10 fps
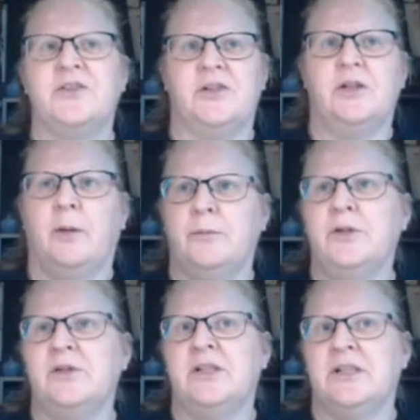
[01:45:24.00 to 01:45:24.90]
I'm
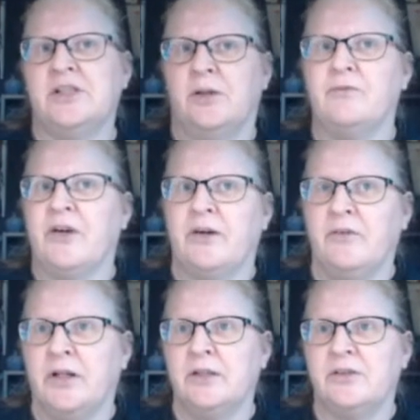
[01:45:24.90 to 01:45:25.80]
using this term very,
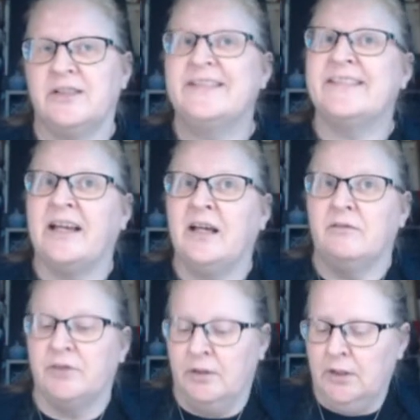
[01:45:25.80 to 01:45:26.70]
very loosely, saved.
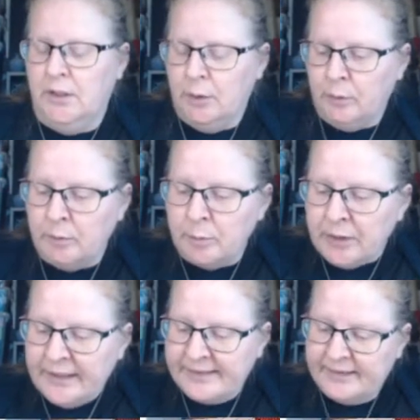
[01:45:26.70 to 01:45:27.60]
Women
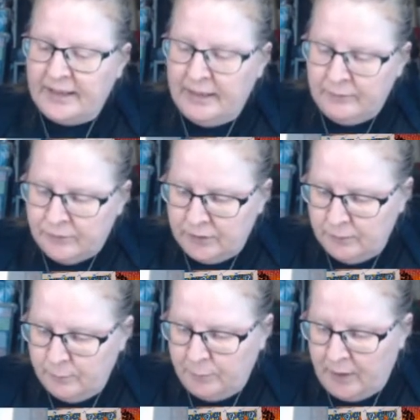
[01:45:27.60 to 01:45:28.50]
being saved
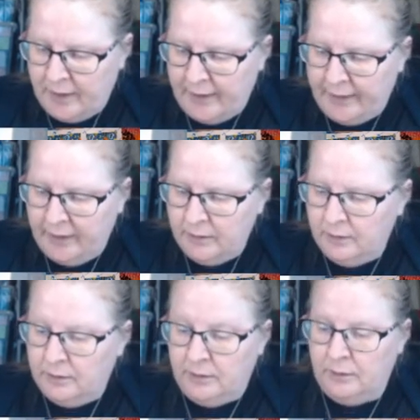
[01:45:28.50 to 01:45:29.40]
by,
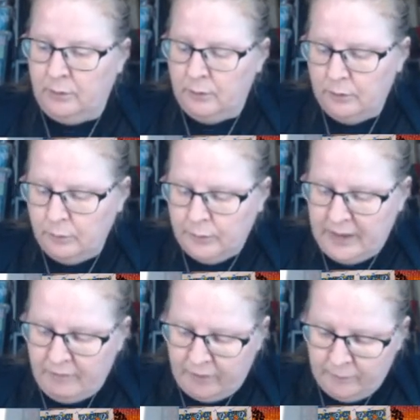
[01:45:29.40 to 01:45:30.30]
you know,
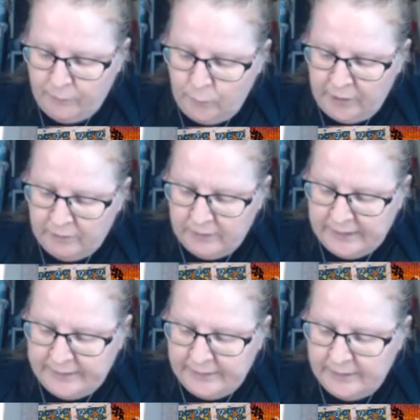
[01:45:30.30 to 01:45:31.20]
whatever. Whether
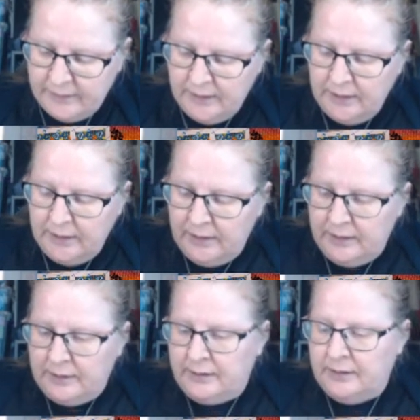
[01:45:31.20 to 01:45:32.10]
it's
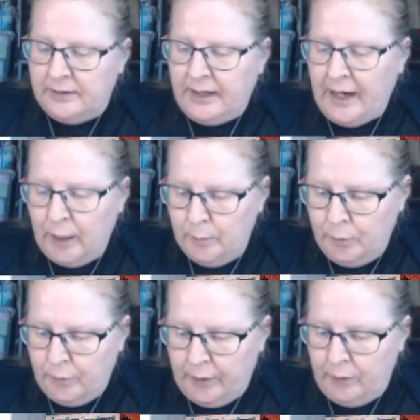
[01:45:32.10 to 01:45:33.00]
the
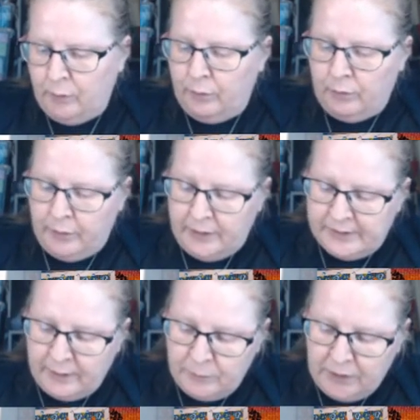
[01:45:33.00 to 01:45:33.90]
cowboy or
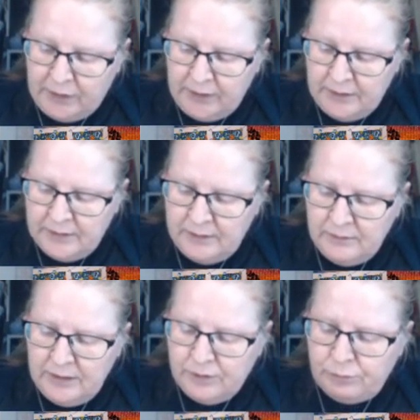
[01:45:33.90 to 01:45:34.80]
something. It
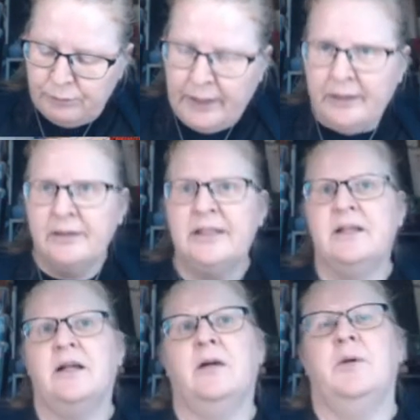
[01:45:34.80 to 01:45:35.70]
is rarely
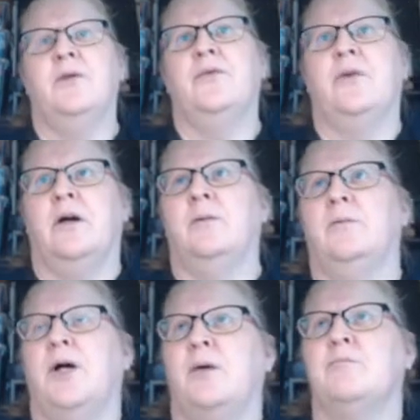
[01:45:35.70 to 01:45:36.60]
coming from
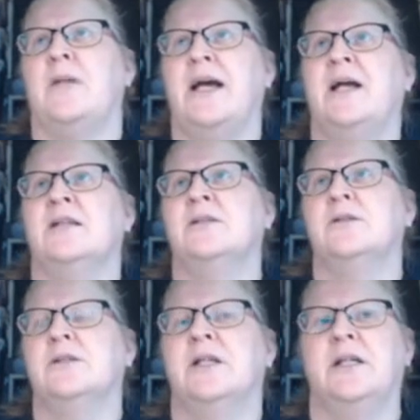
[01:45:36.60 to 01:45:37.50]
a man
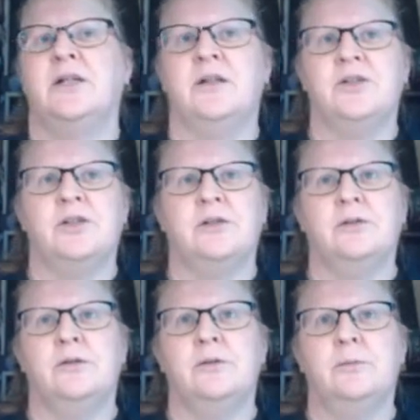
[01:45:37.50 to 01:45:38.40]
looking
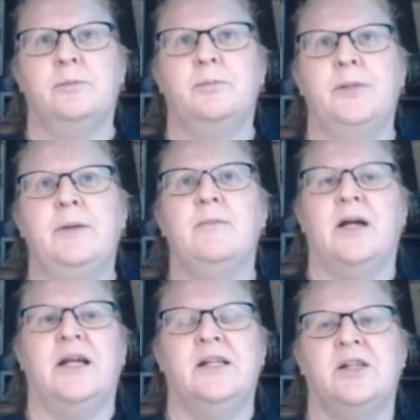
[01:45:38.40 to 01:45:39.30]
to be
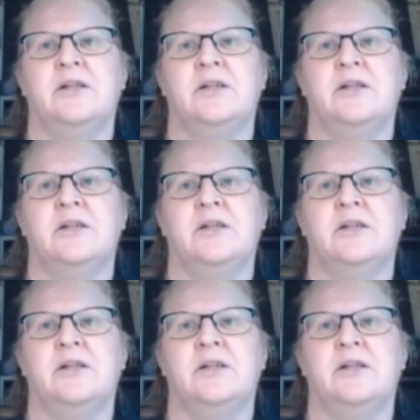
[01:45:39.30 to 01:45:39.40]
made